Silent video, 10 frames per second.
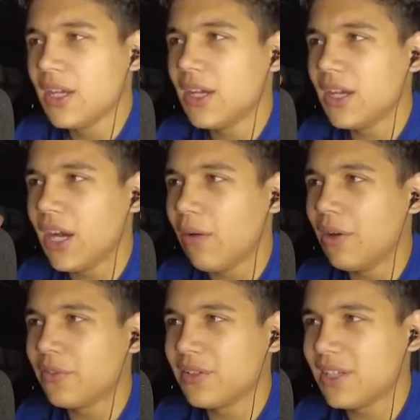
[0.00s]

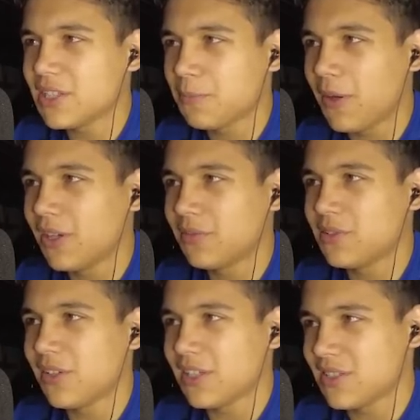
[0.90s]
However, this part of the
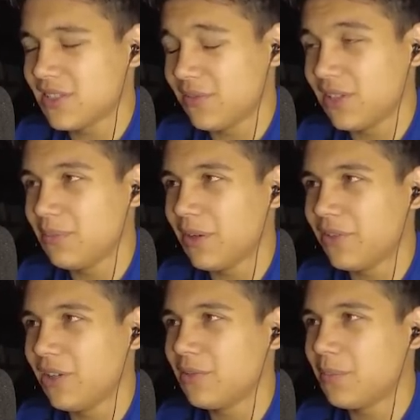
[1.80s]
track is definitely my
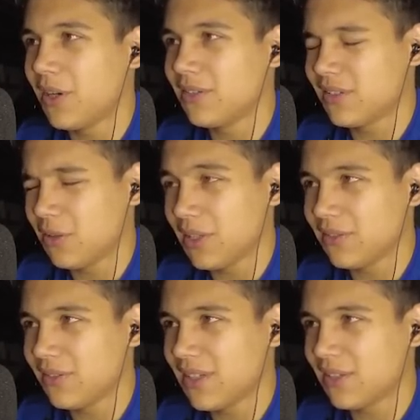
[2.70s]
favorite part. Going into
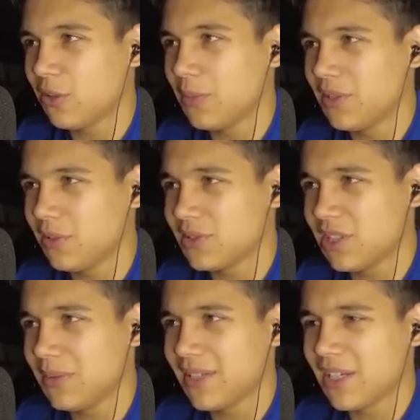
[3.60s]
the technical bit, you can see
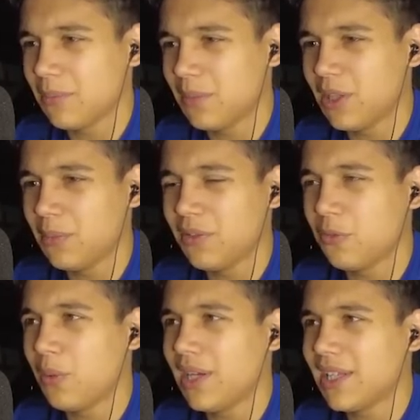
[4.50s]
me taking a little bit of a
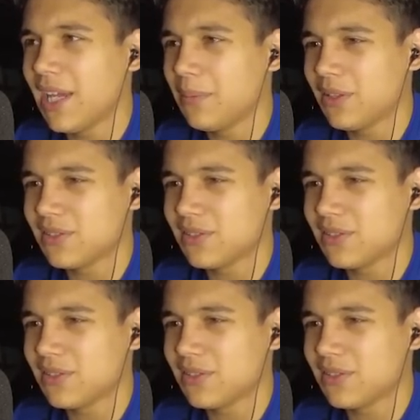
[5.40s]
wide line because